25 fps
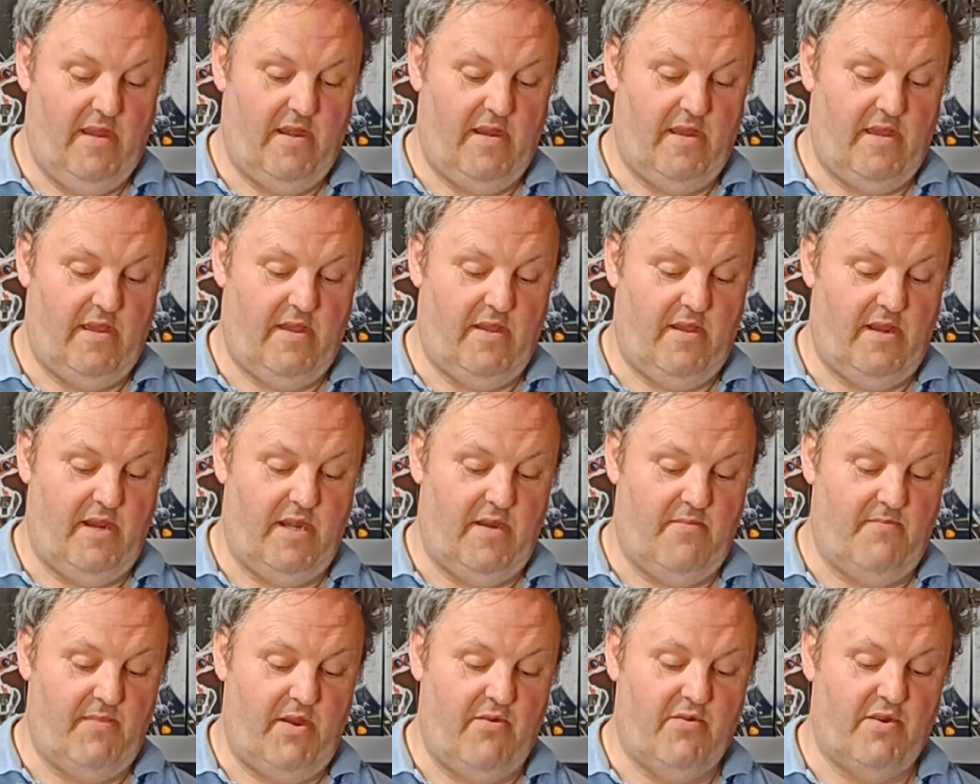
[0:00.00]

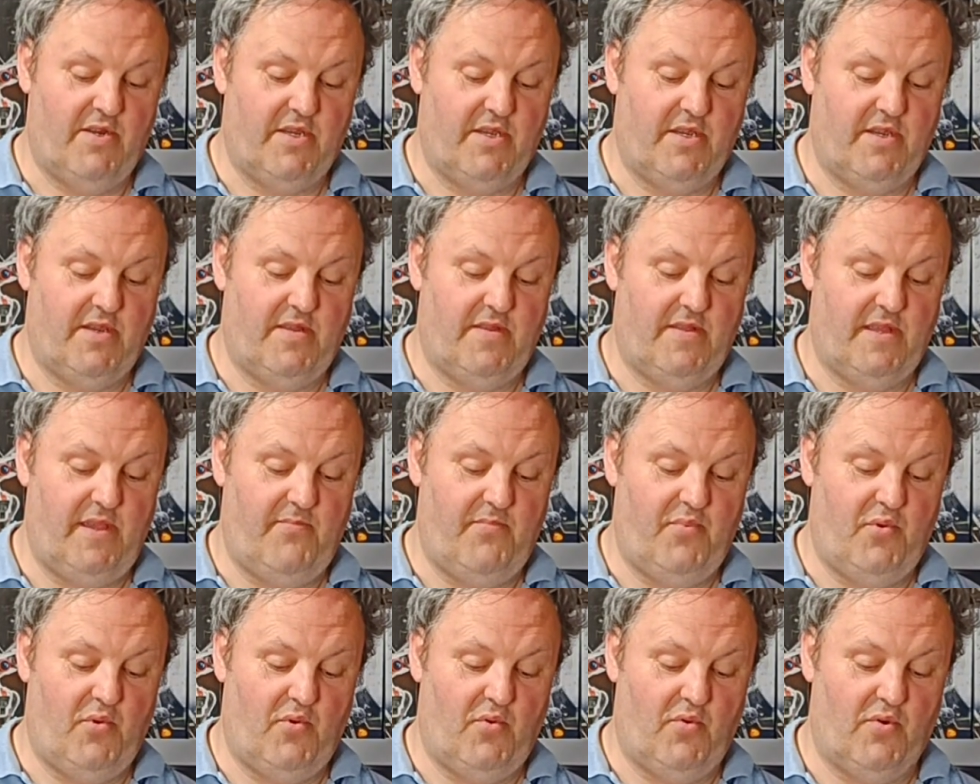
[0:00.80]
In America,
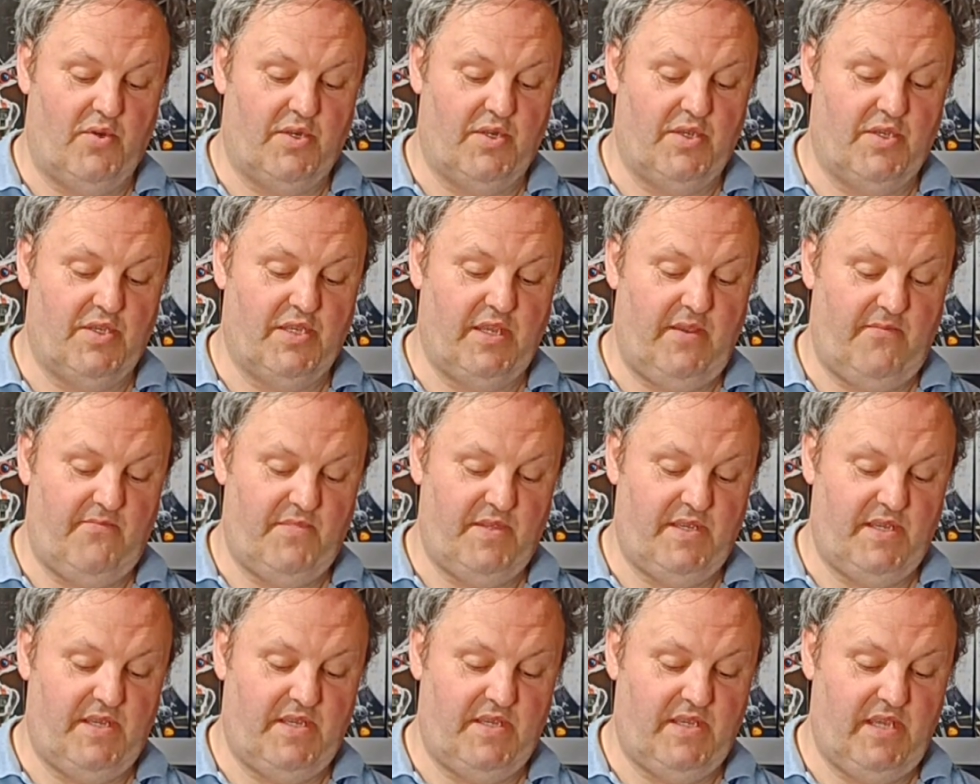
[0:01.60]
they bought
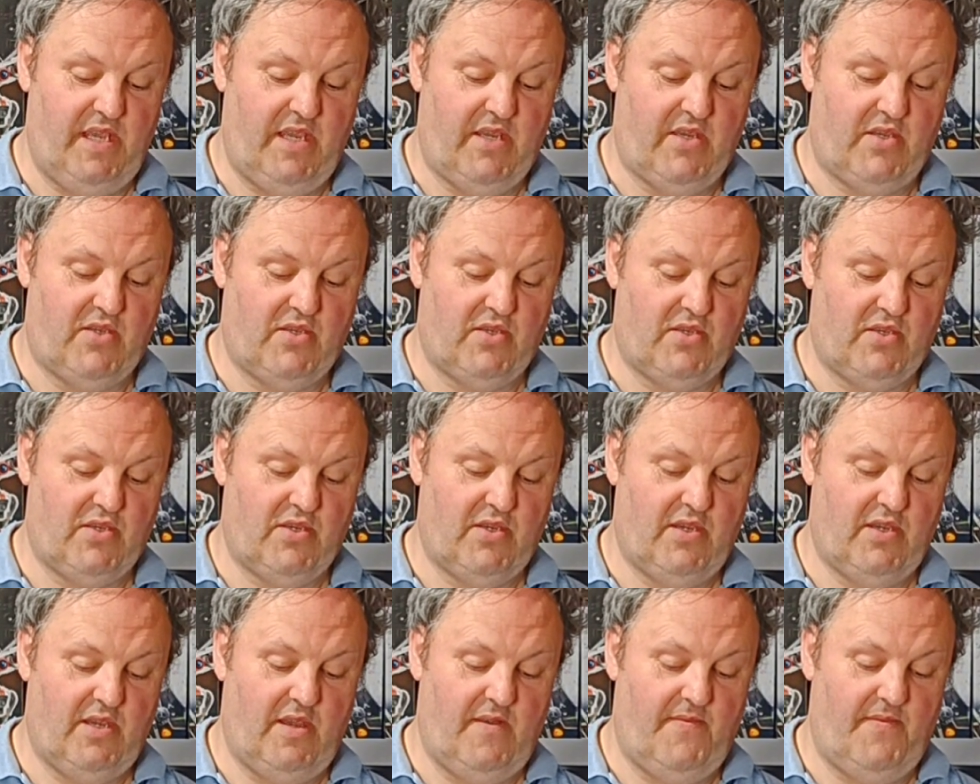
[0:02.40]

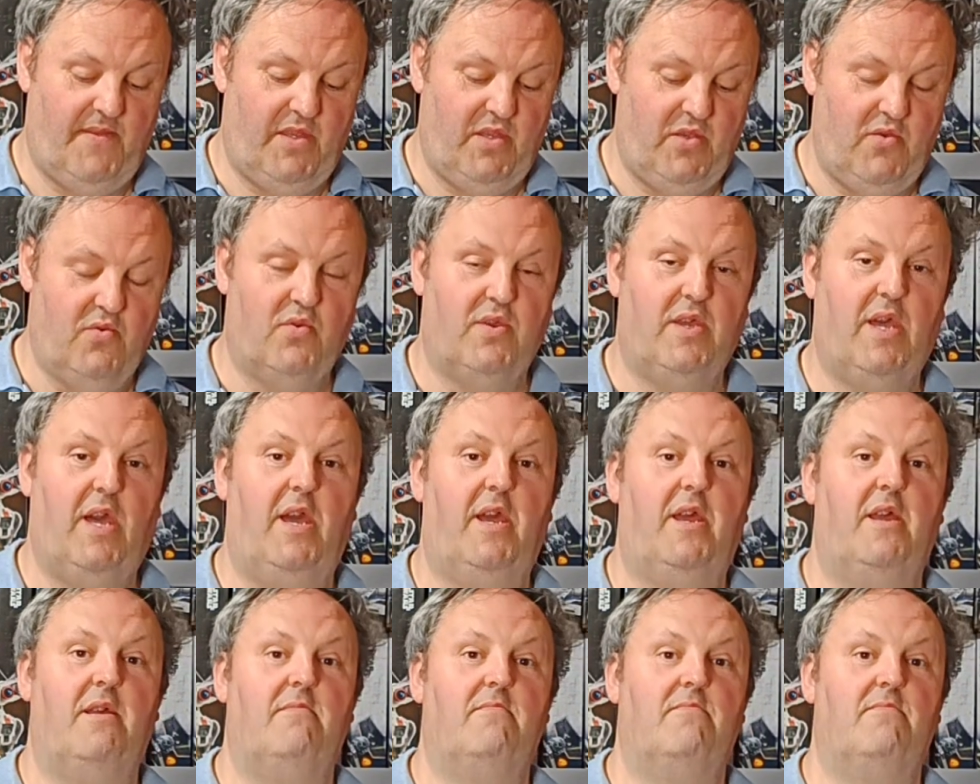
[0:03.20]
76, and the
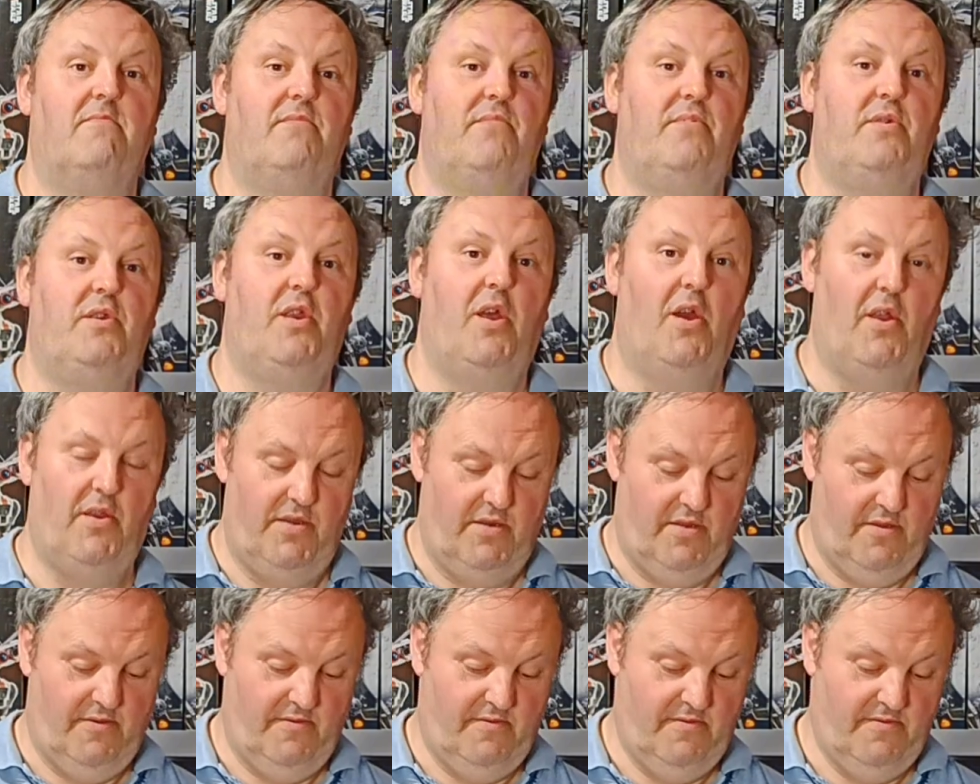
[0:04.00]
UK,
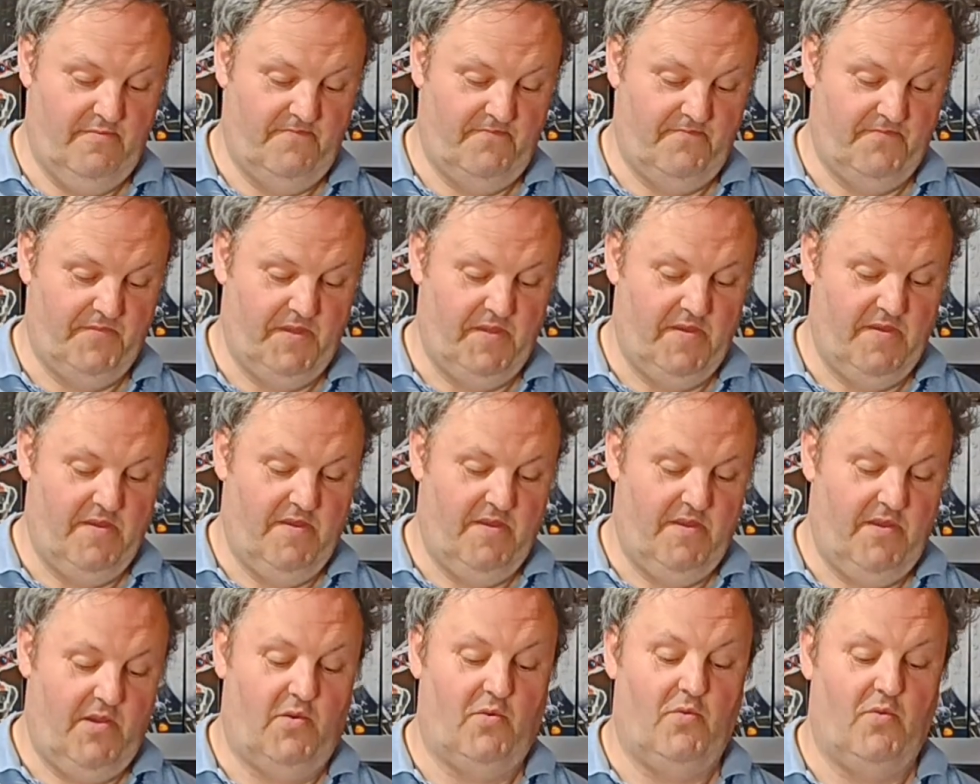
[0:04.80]
none.
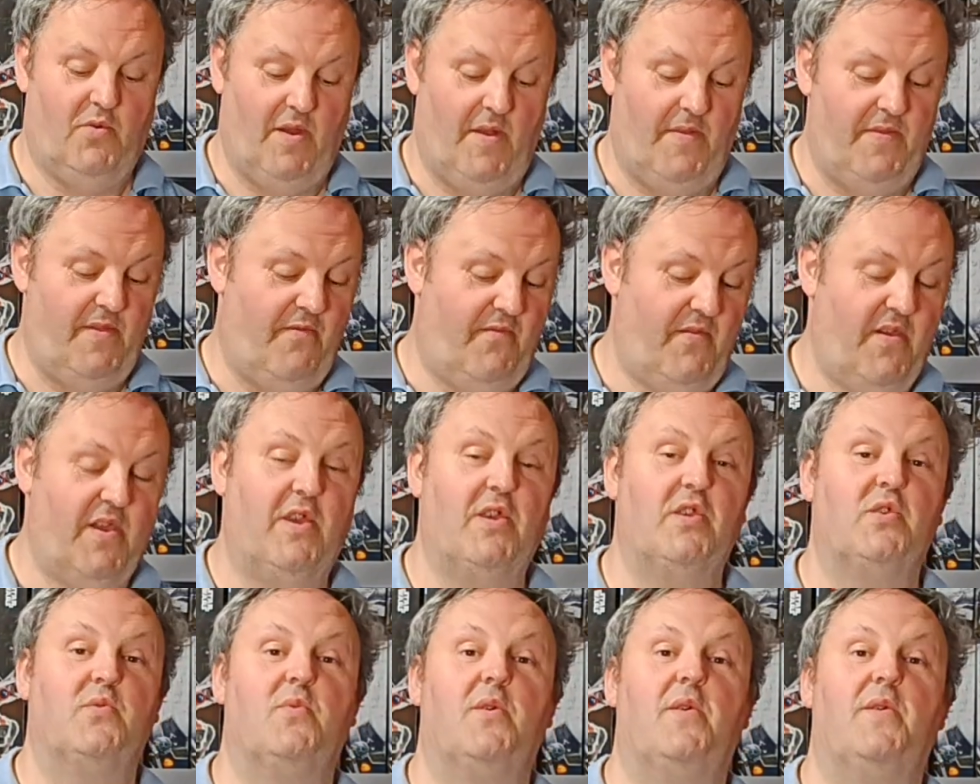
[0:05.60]
Oh, and the
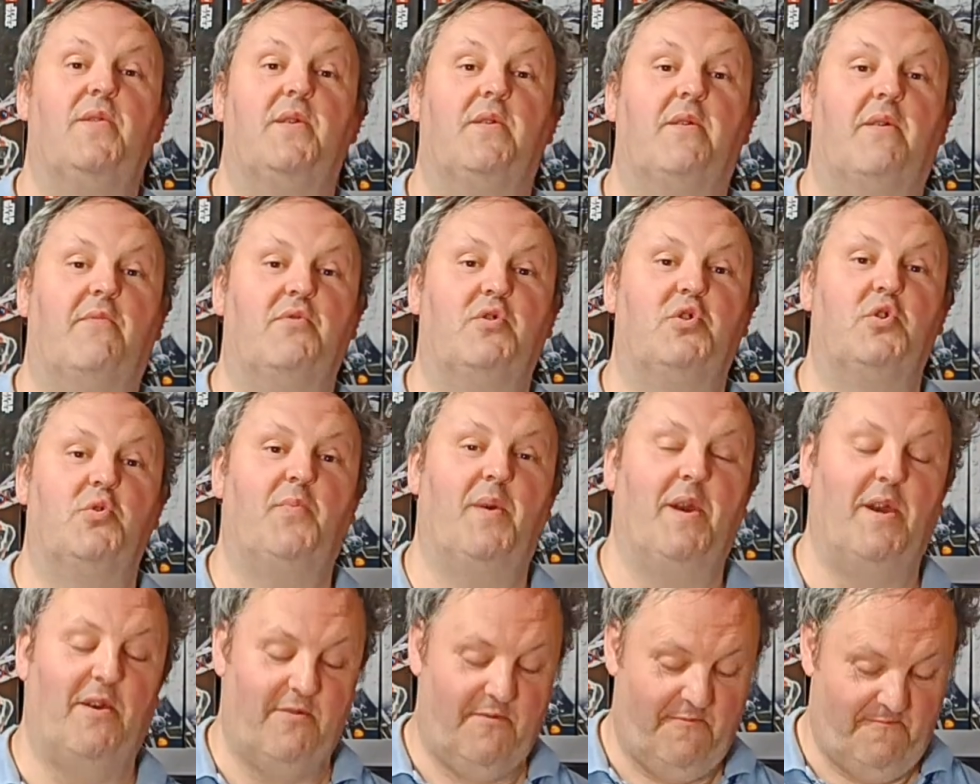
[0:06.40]
figure's worth around
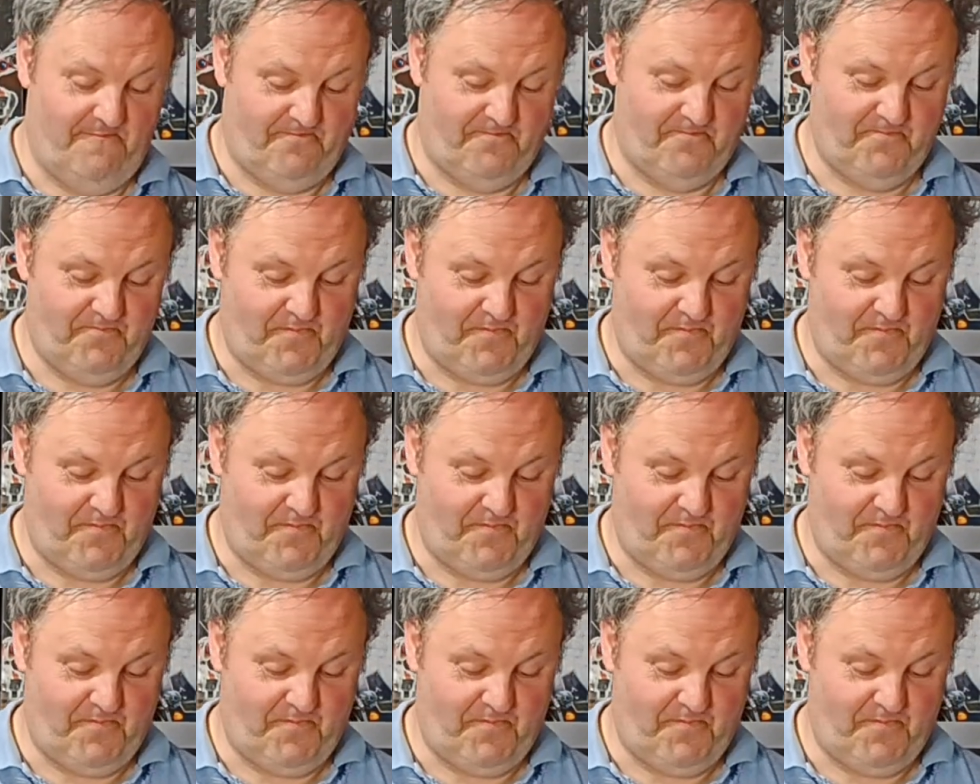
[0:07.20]
£2.